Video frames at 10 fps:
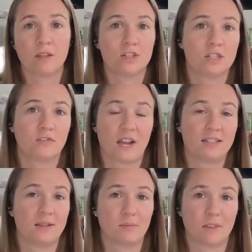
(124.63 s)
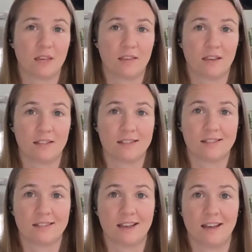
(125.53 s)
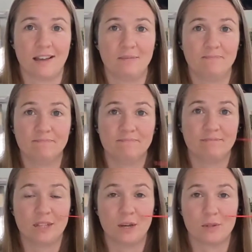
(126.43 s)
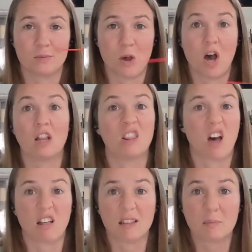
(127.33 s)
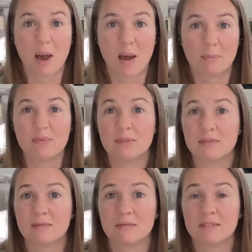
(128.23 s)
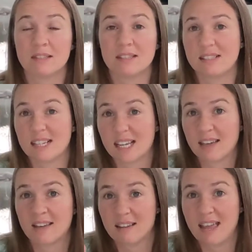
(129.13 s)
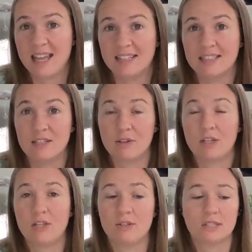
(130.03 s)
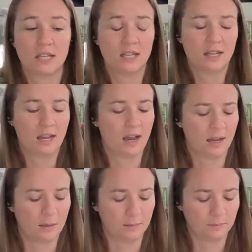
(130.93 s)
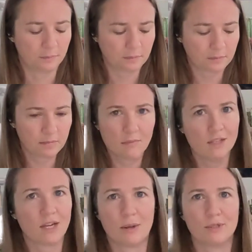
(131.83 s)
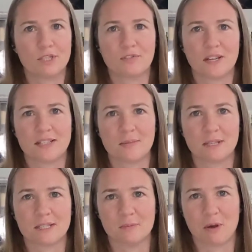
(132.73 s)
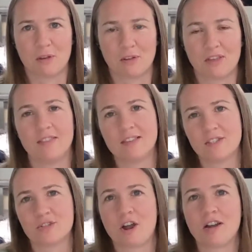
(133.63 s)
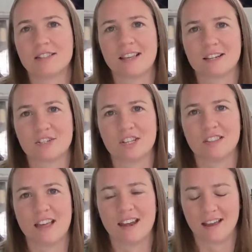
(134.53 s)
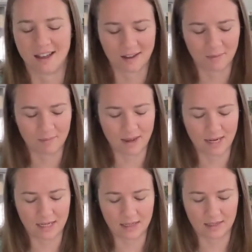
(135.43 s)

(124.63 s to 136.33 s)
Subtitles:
Just find something that's small. A lollipop stick end you could use. I would just find something smaller than the straw section that I